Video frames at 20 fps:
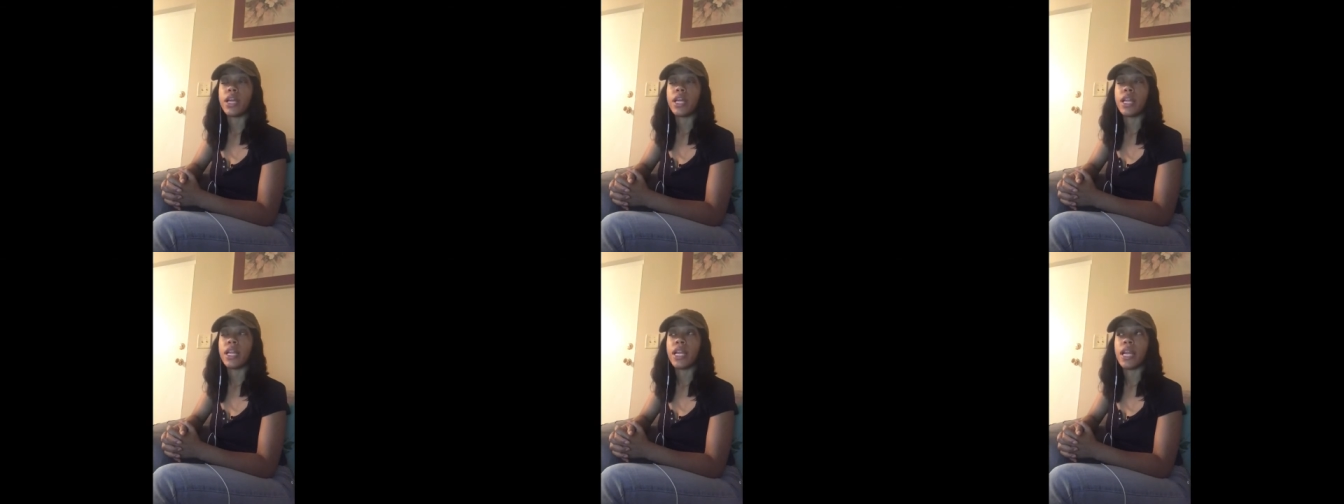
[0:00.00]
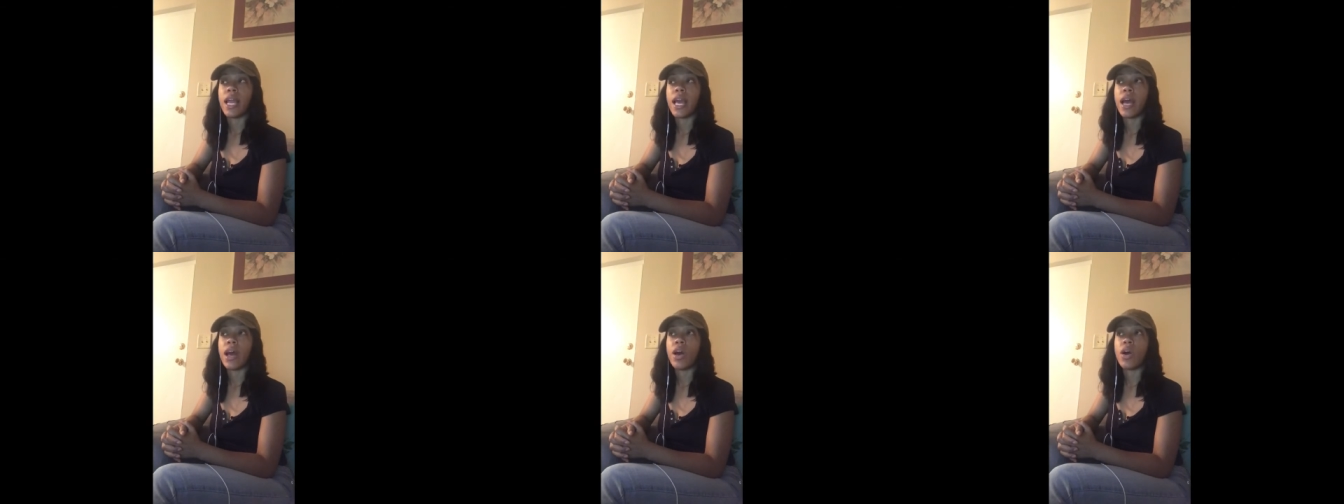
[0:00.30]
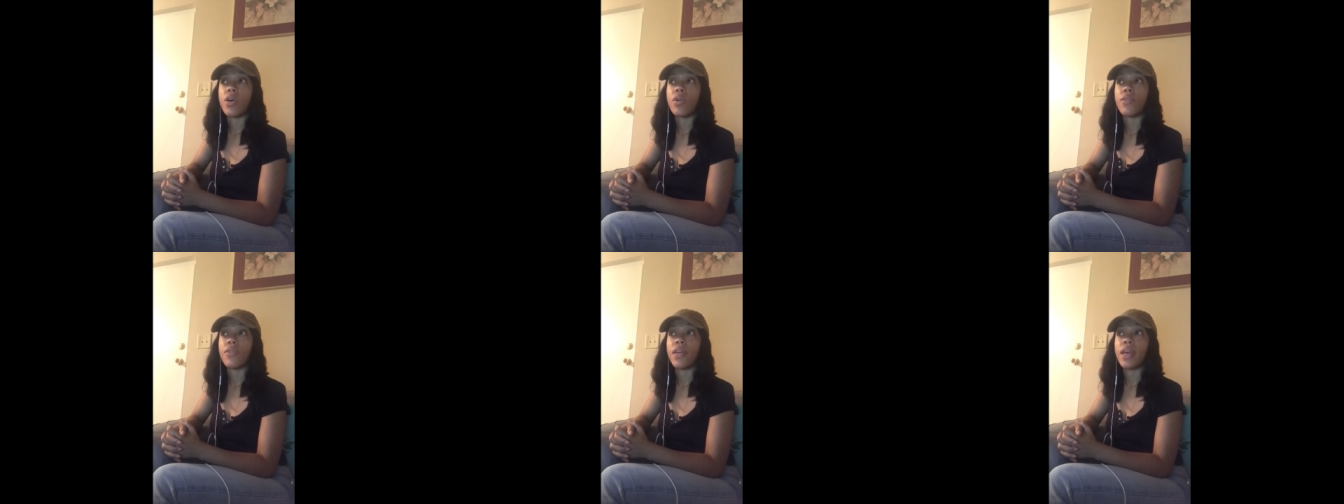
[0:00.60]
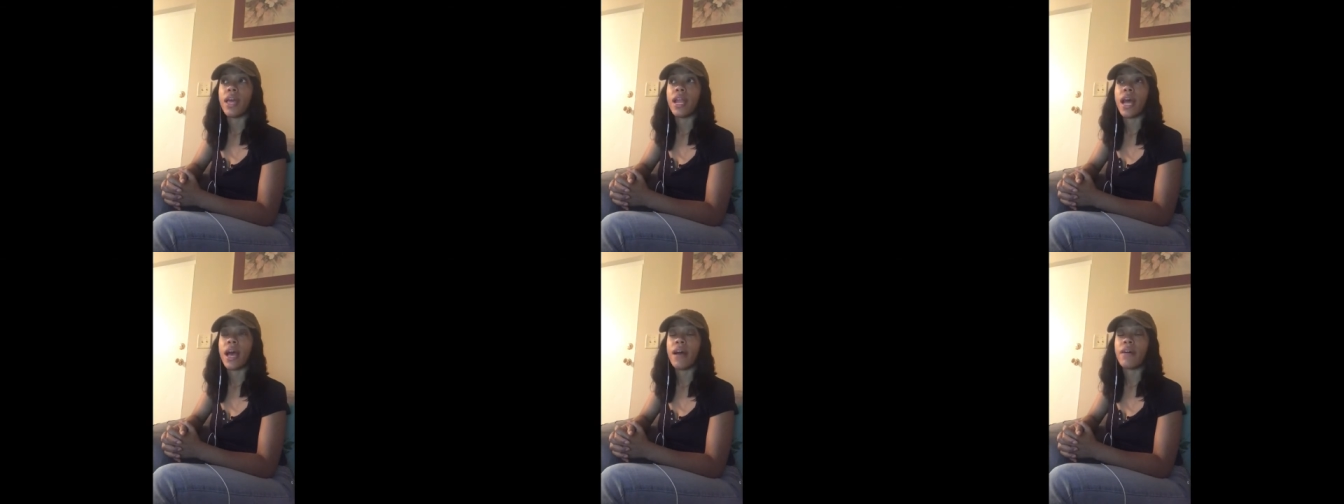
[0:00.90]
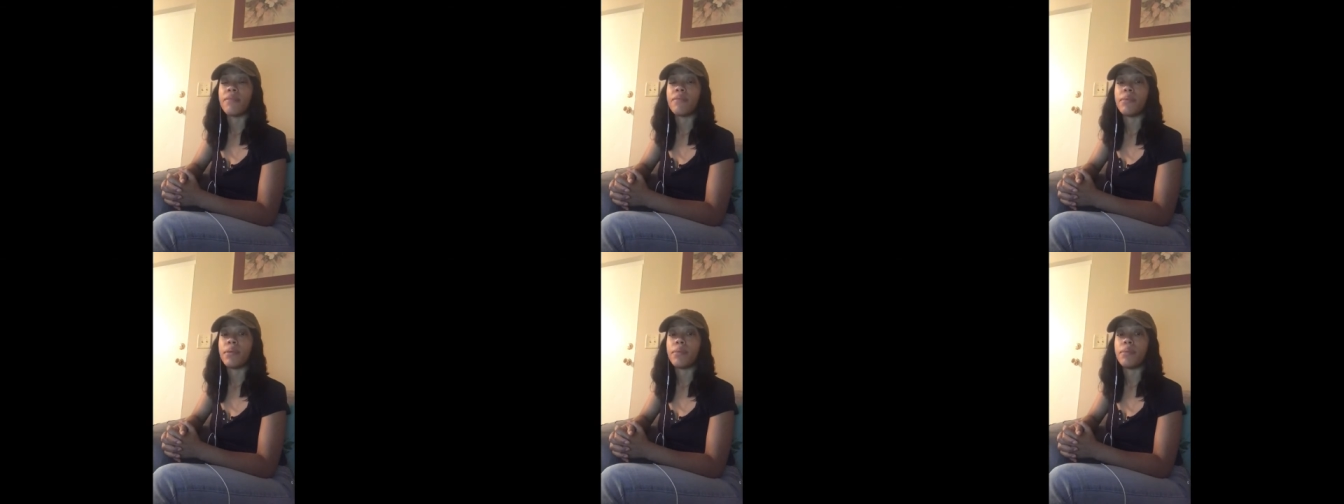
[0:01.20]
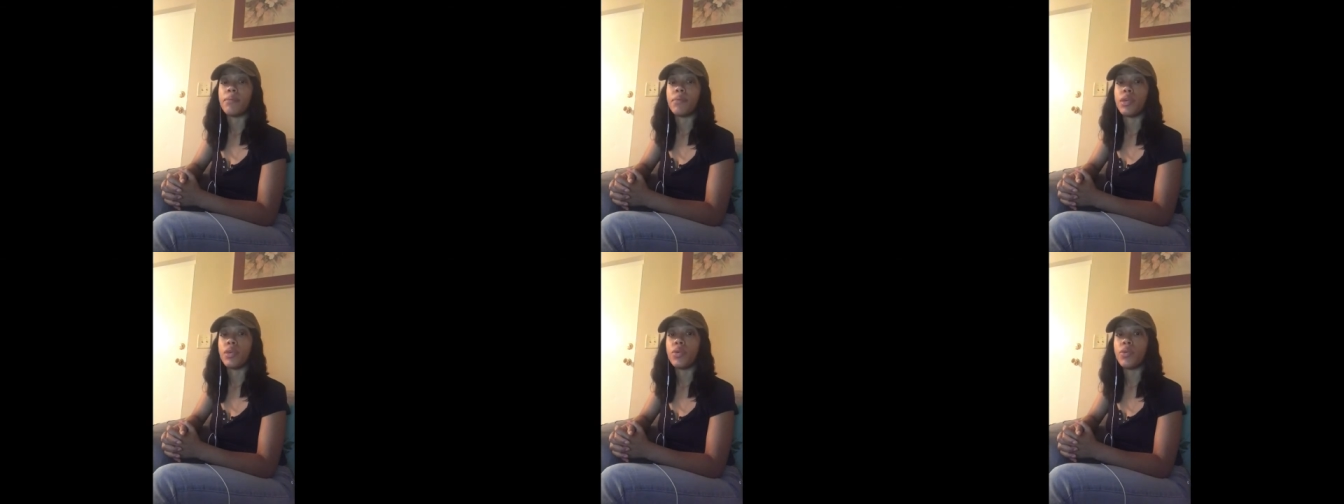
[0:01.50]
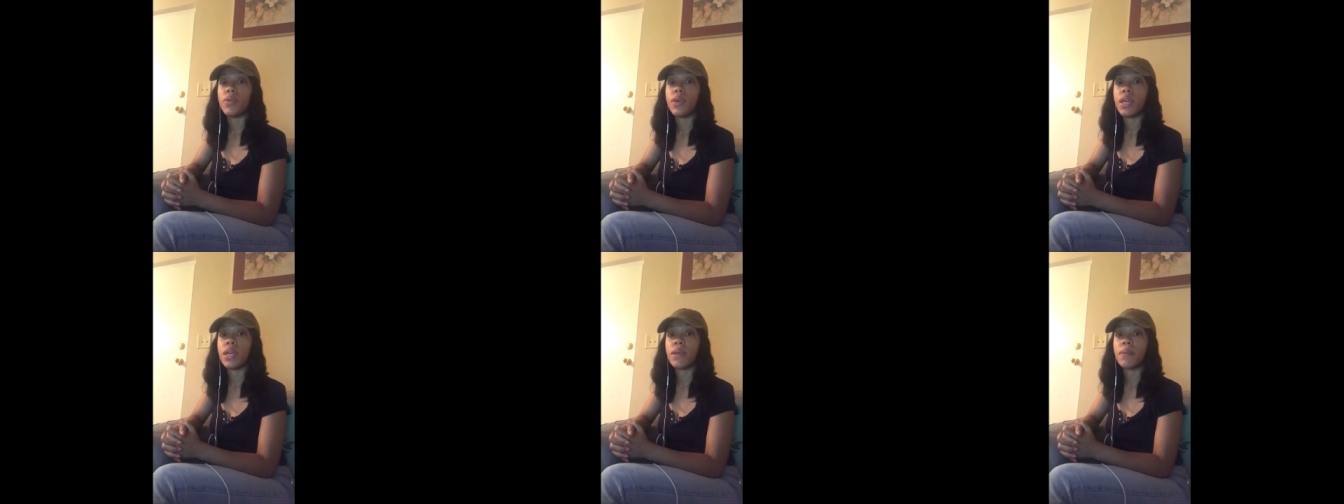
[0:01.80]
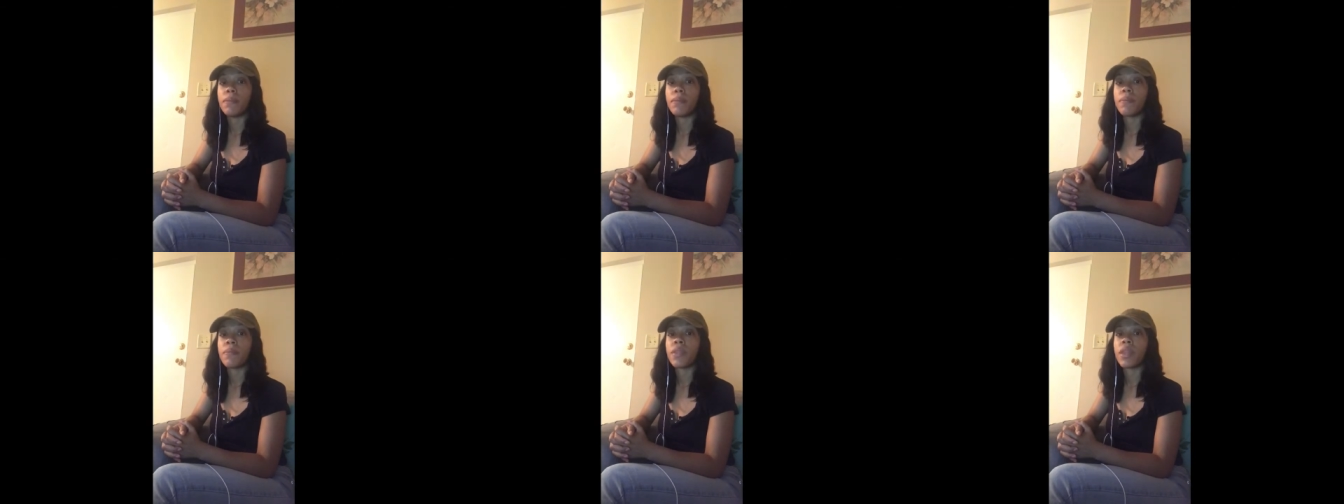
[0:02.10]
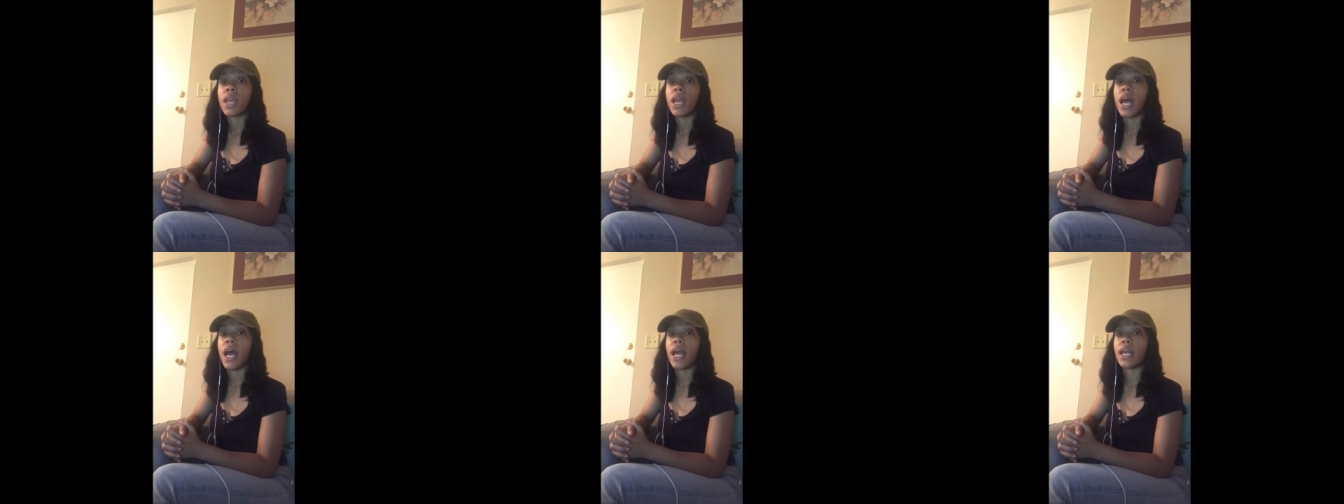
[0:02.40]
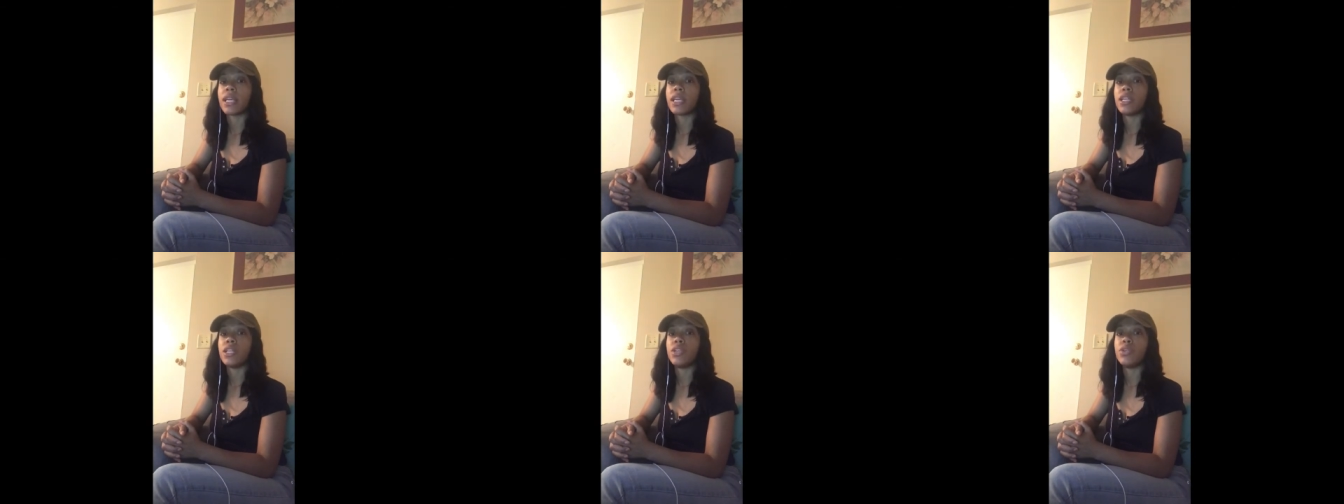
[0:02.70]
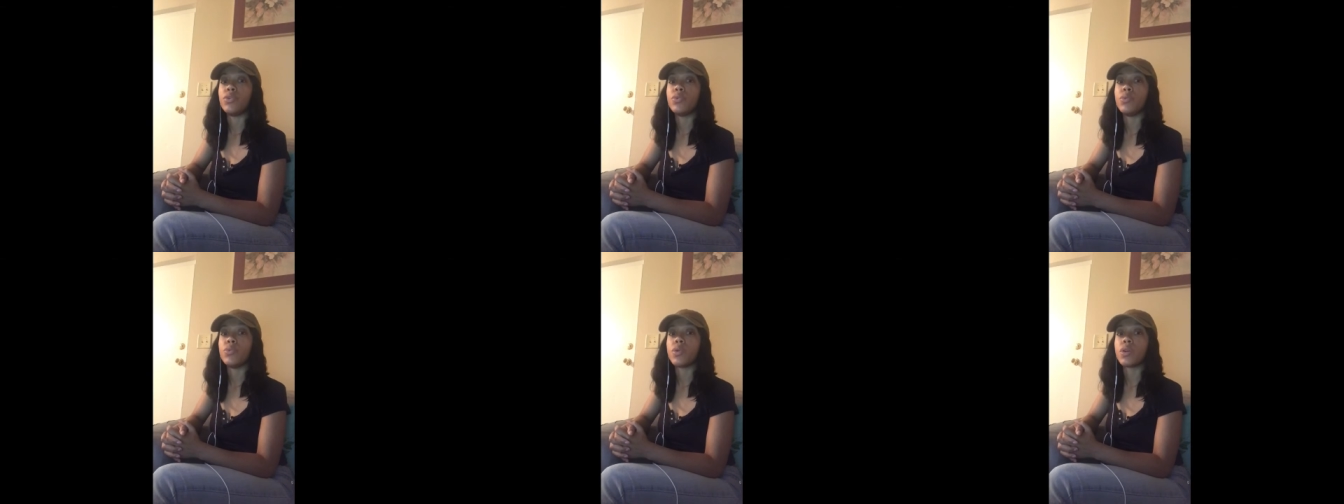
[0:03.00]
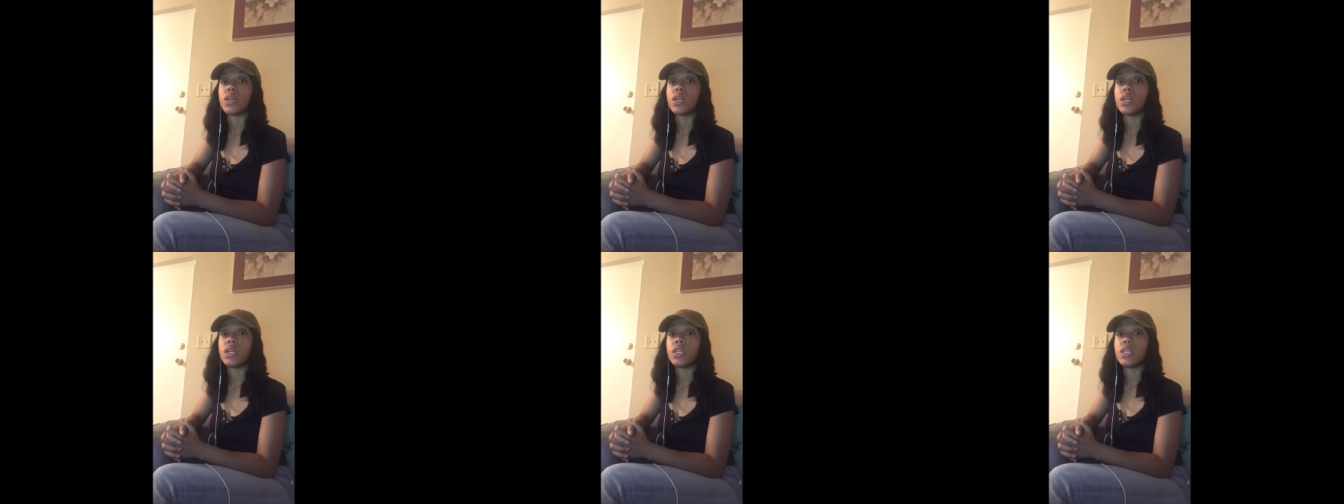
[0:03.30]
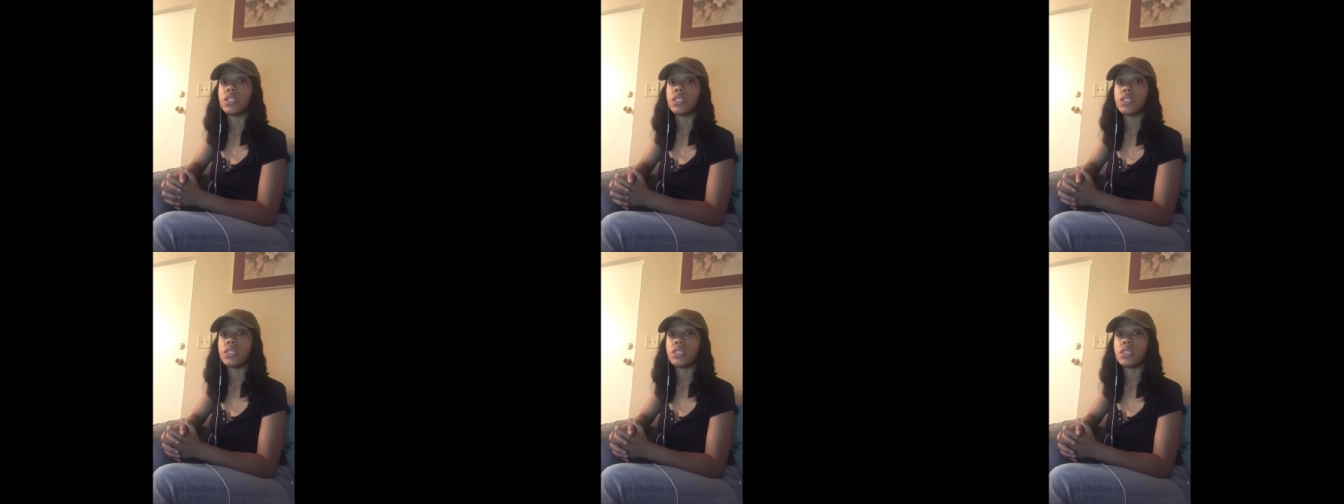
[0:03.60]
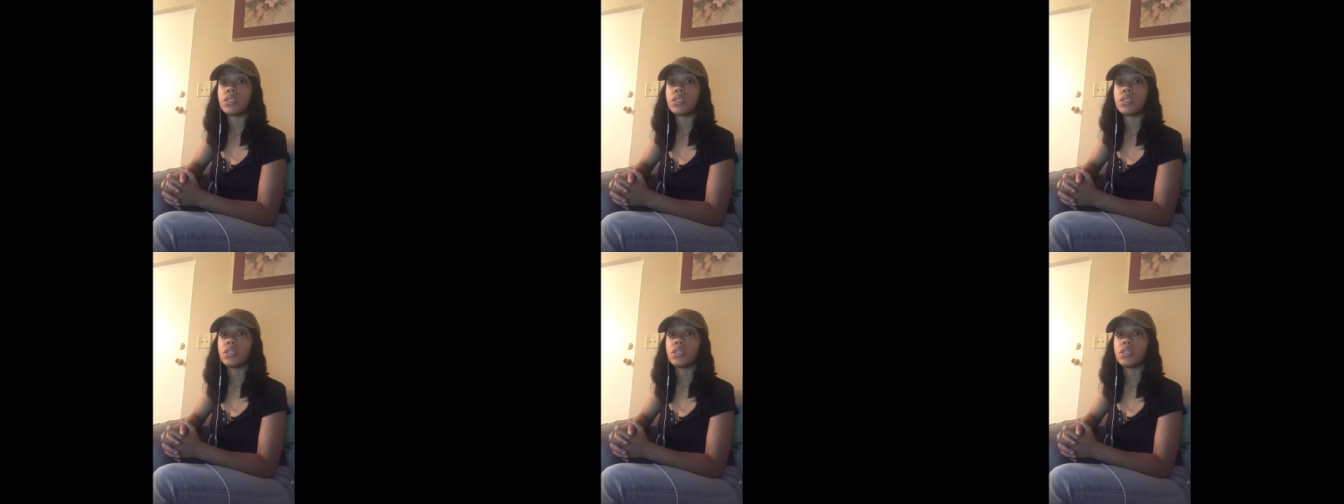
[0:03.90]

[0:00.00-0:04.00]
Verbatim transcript: now that I've been mewing. I can do runs